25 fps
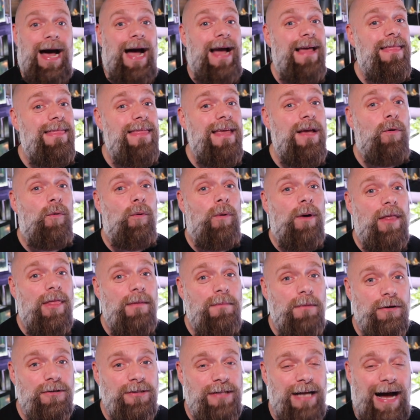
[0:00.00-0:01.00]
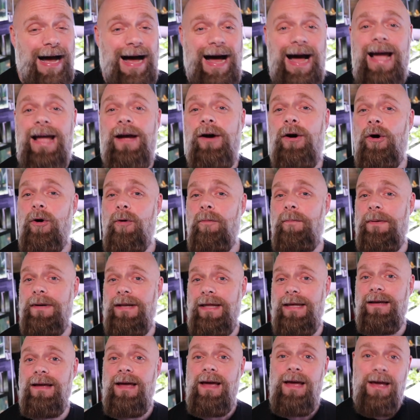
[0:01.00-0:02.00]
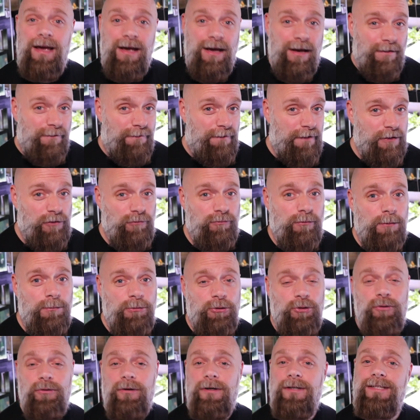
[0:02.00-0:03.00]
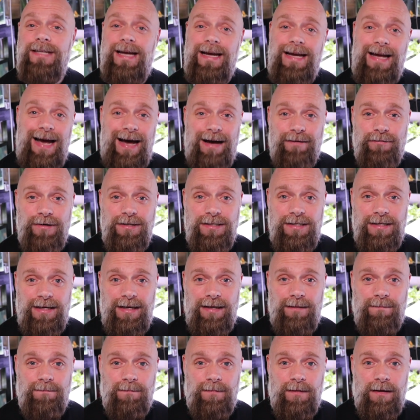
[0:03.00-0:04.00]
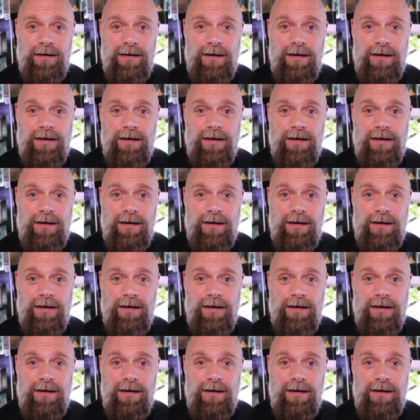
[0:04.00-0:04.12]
I think one of the most eye-opening fish room tours I ever did